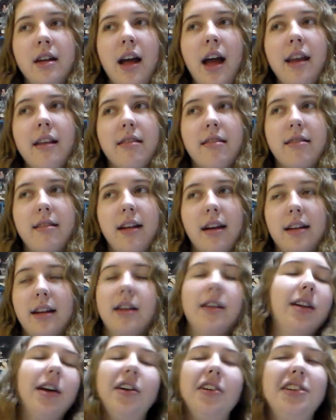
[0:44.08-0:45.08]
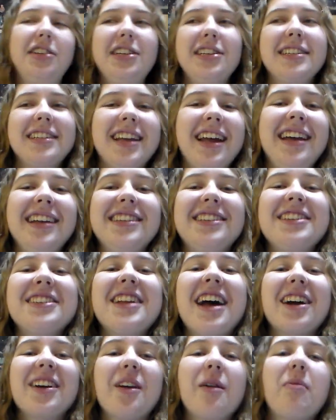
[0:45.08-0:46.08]
kind of stuck here. No, she's
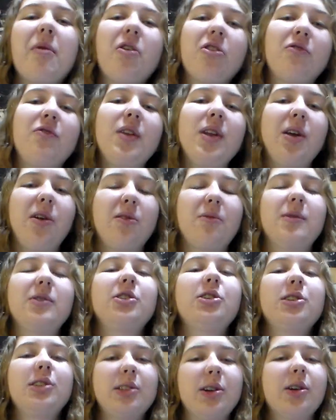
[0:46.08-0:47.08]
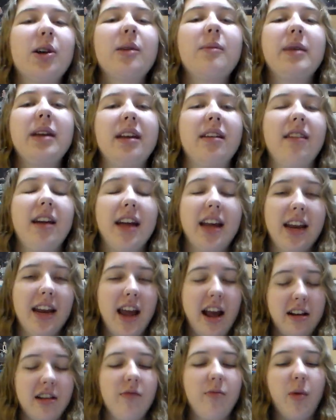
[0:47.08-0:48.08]
not going to post videos, but she's still going to be like
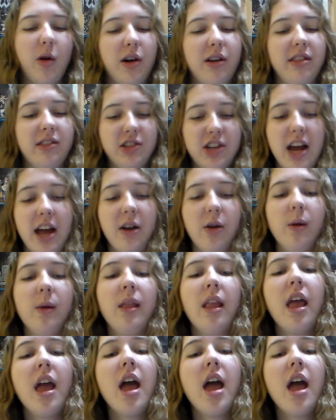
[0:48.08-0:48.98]
an active part of the channel.